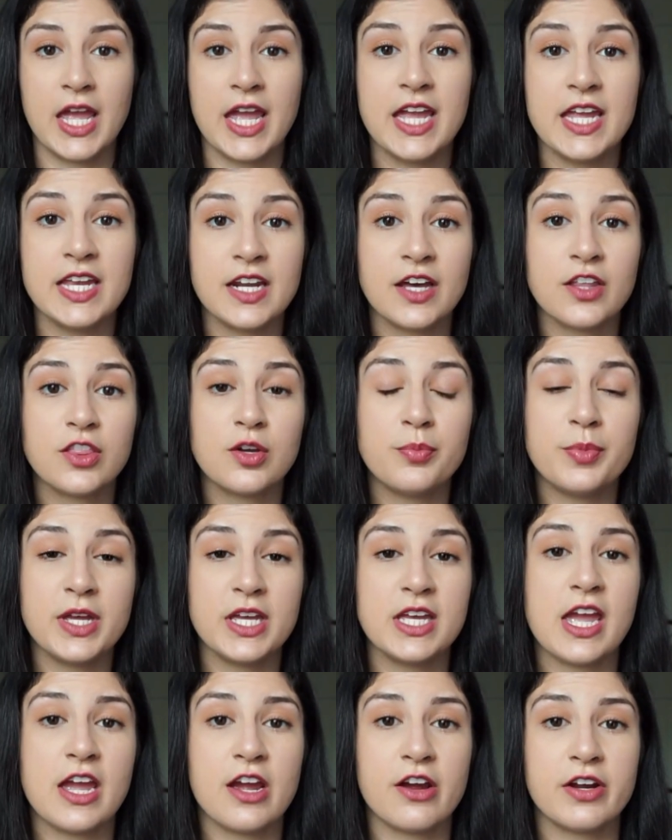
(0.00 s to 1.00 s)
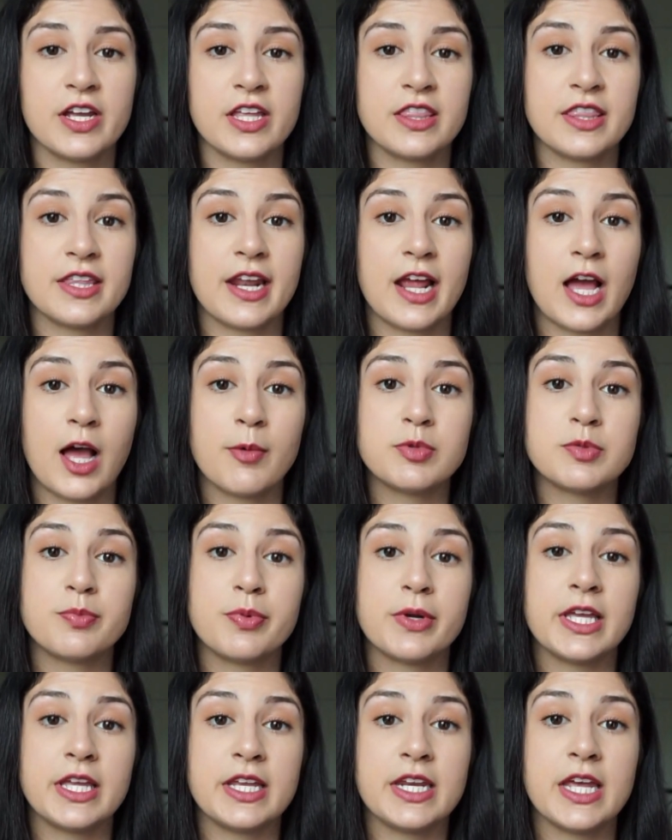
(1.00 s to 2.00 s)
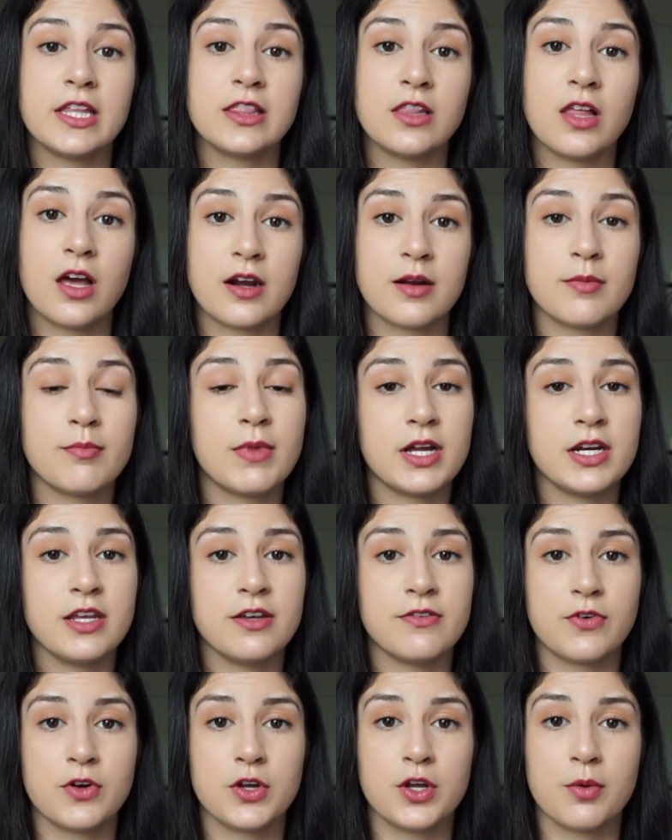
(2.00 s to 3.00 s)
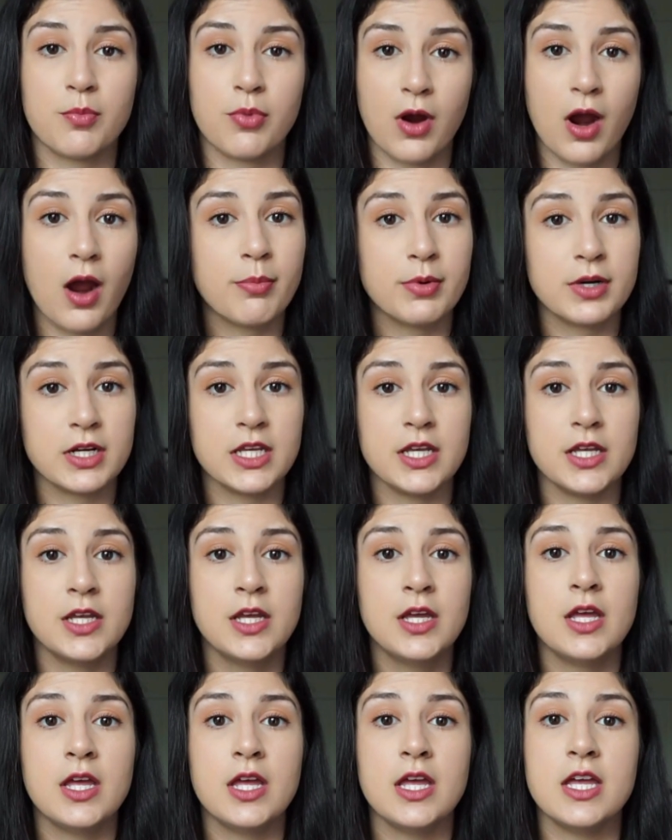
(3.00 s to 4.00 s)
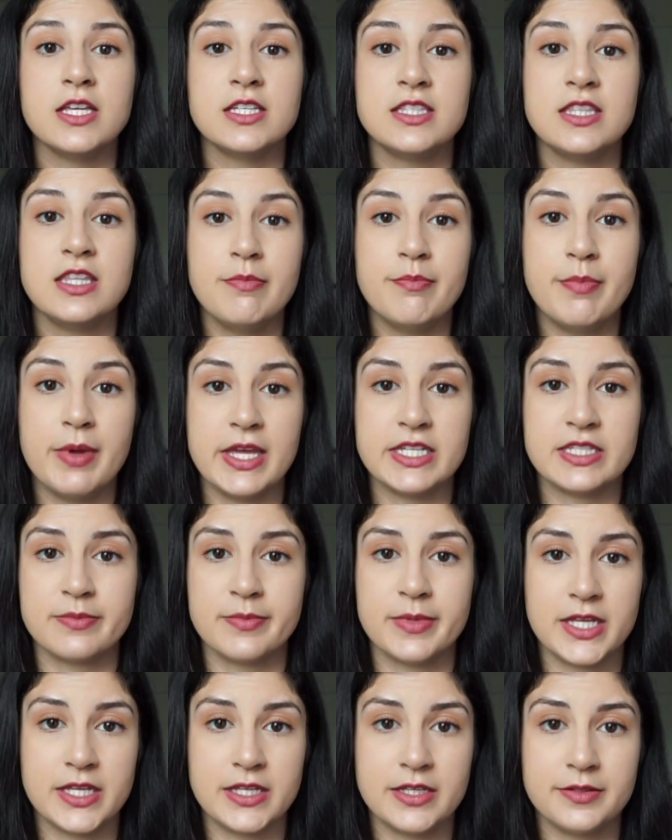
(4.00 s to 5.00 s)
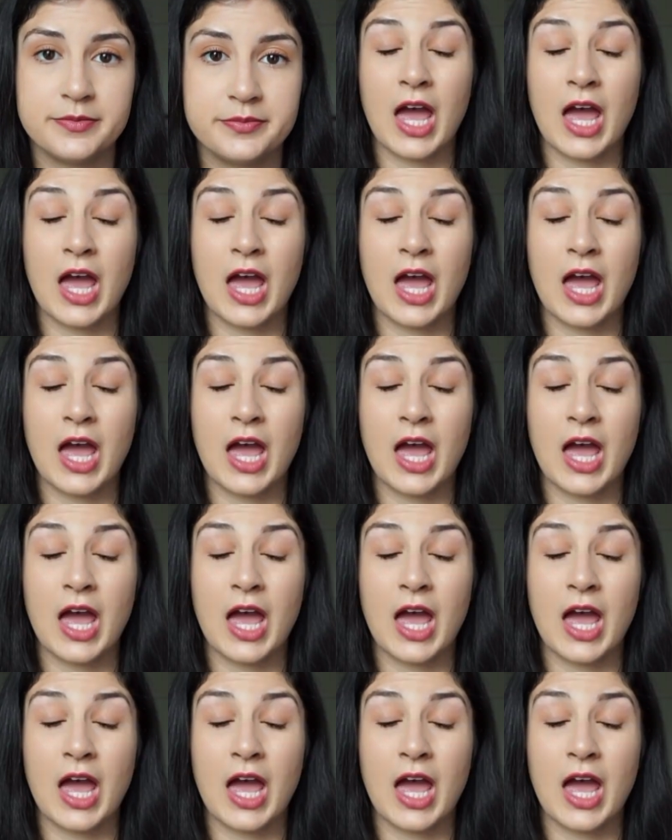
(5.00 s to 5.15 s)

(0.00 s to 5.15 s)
Another big area that helps bring in a lot of money for your property is the basement.